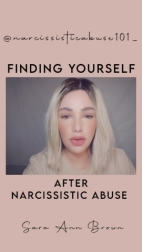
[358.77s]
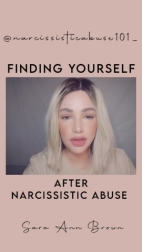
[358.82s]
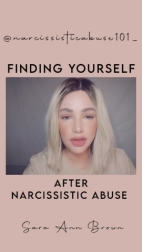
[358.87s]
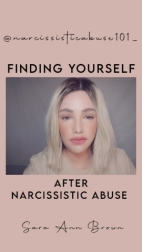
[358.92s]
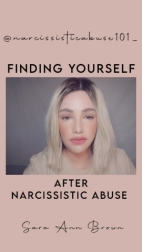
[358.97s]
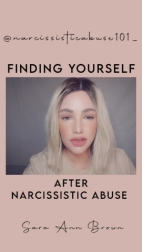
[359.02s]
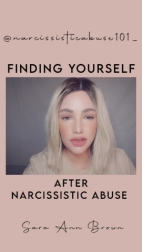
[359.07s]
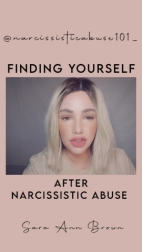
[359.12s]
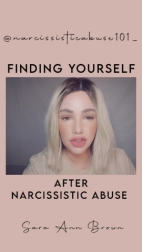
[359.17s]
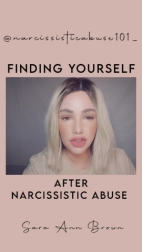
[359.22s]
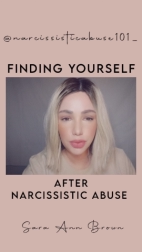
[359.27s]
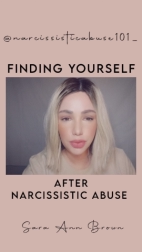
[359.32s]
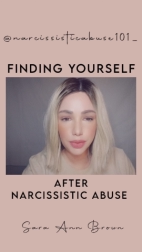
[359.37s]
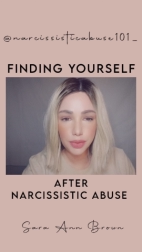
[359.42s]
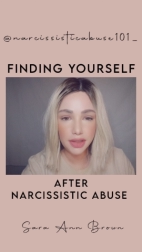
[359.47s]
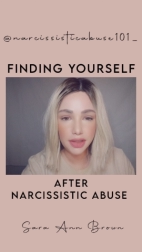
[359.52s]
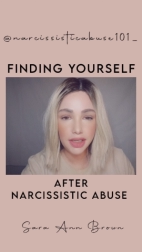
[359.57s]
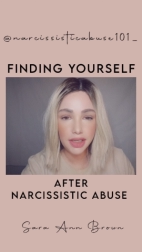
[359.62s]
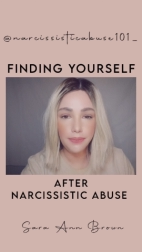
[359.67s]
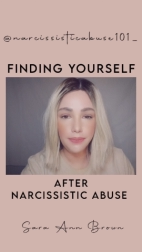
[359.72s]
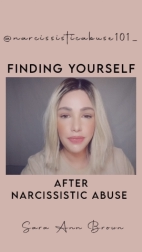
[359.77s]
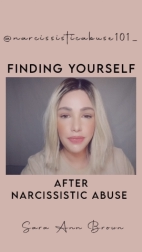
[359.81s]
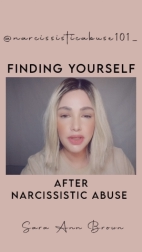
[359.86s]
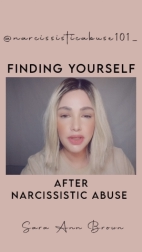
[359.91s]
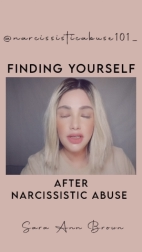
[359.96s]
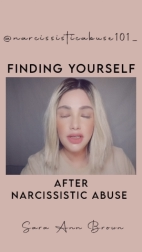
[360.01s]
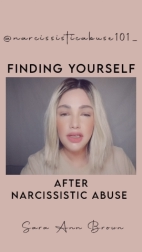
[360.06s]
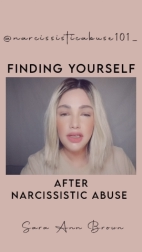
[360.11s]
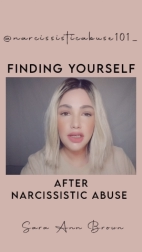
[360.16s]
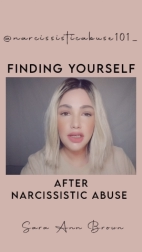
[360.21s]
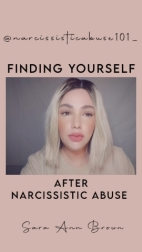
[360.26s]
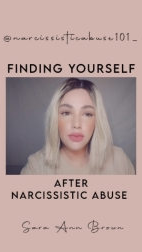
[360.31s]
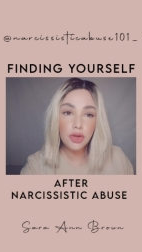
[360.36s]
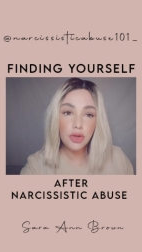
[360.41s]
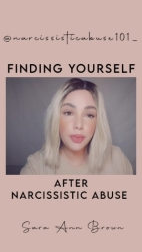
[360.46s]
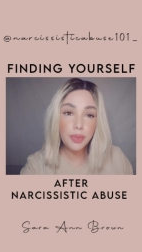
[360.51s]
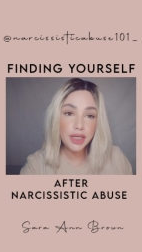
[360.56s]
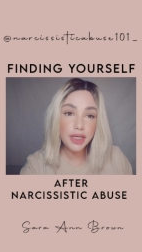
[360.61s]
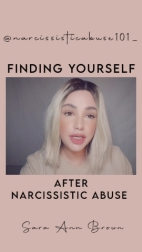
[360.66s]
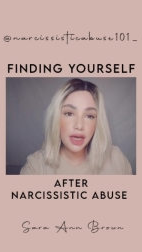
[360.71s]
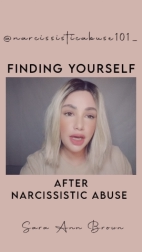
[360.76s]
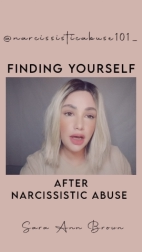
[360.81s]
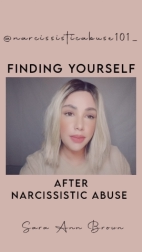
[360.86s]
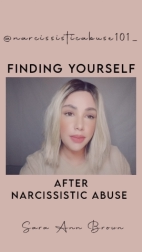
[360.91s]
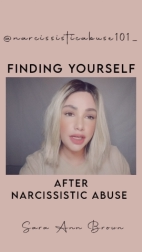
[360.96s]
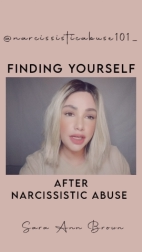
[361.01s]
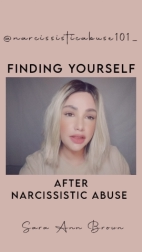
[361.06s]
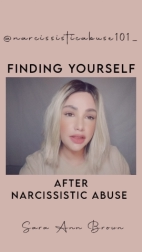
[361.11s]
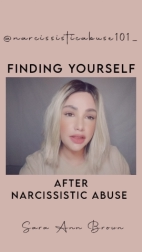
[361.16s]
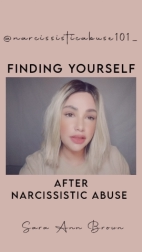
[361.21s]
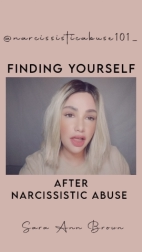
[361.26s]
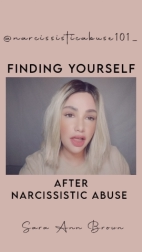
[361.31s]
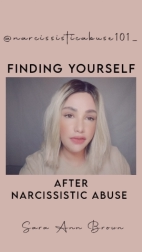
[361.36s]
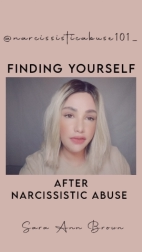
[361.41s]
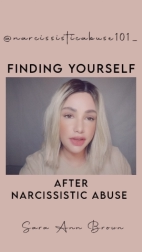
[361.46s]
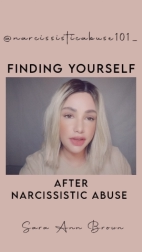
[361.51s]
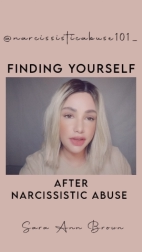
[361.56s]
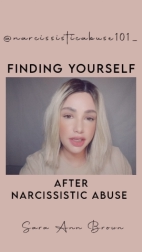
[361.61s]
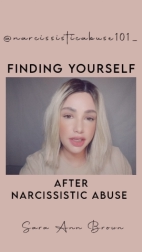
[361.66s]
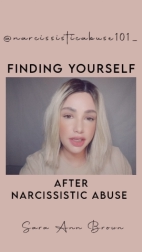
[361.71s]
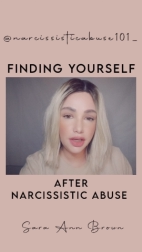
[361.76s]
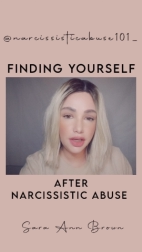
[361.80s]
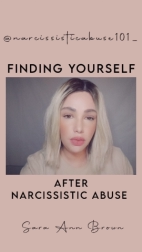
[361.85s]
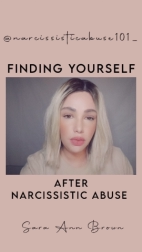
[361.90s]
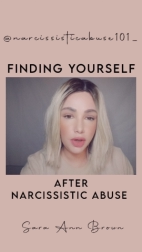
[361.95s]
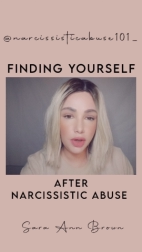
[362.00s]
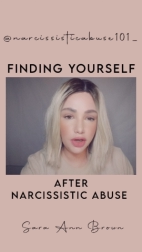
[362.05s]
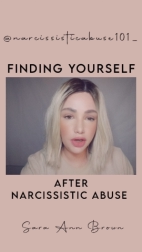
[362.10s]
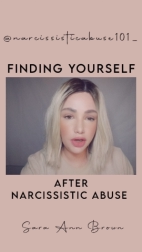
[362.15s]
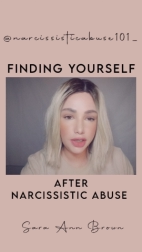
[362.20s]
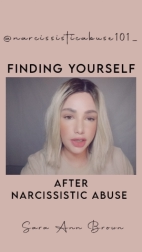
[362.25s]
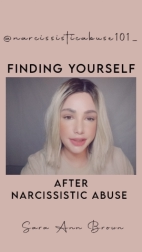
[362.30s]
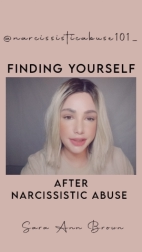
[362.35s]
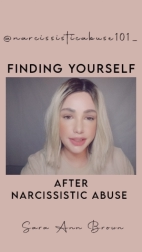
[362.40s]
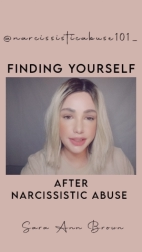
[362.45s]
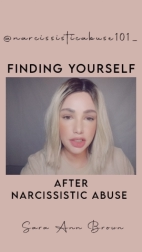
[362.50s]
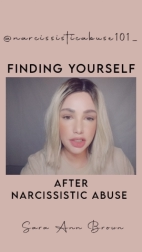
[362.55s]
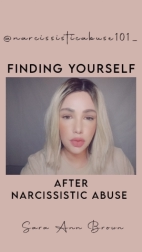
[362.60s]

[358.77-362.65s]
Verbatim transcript: And eventually it will become a loving awareness, and you